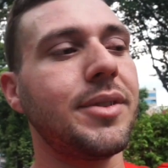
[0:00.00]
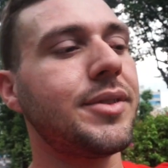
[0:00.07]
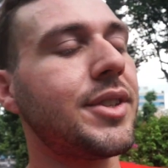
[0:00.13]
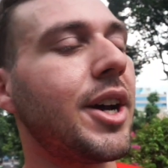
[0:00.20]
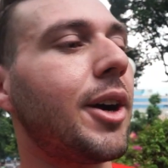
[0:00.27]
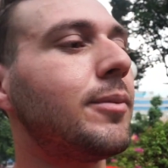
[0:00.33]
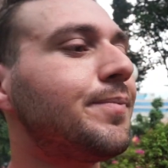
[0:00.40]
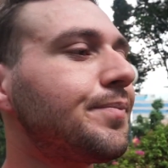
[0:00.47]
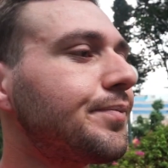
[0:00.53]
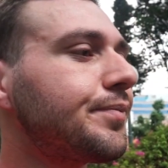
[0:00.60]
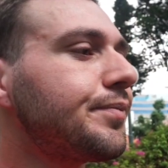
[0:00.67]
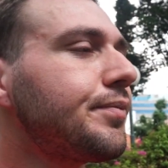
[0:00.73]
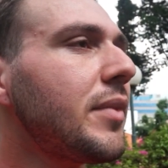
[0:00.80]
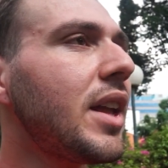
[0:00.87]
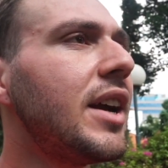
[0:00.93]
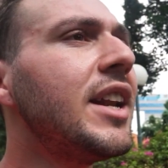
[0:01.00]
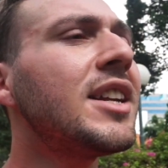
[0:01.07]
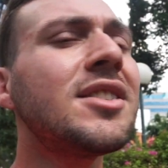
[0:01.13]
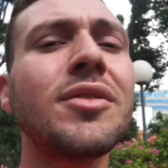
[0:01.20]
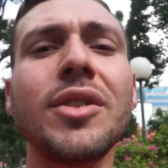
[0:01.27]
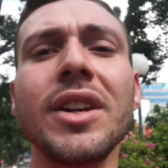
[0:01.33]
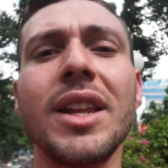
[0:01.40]
So it
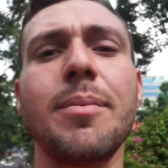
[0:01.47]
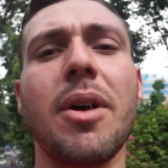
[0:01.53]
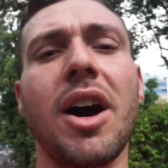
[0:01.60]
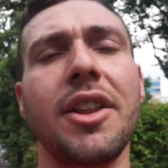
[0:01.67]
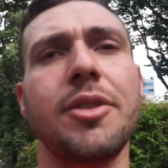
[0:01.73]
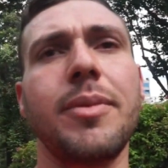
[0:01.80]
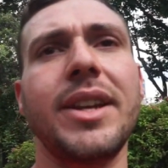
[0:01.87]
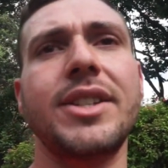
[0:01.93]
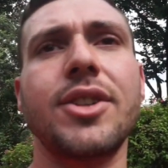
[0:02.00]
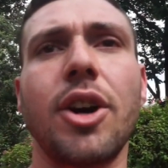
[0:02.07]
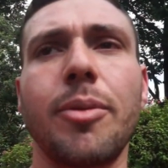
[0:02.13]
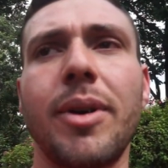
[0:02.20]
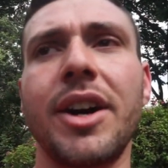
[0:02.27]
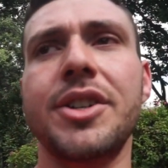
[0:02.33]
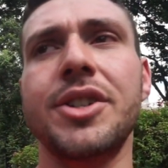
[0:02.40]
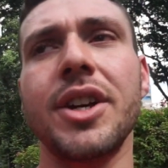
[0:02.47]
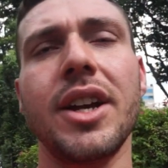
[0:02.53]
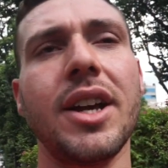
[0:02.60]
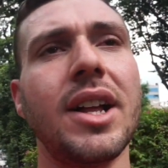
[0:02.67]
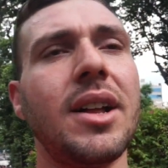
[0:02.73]
doesn't really bother me so much.